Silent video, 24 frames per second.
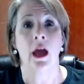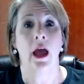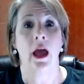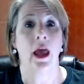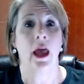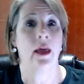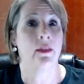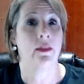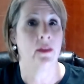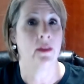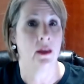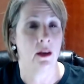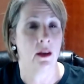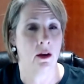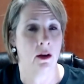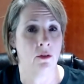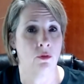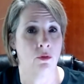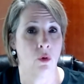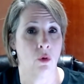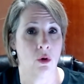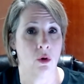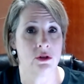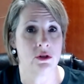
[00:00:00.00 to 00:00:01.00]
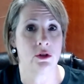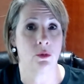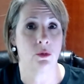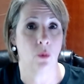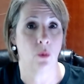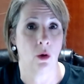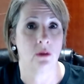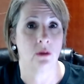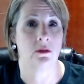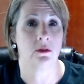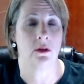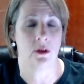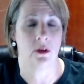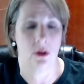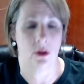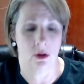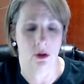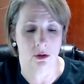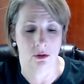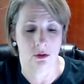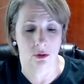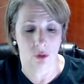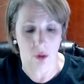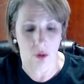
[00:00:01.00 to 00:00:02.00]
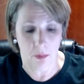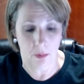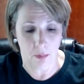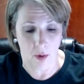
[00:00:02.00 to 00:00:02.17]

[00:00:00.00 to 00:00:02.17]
And then, of course, you want to use your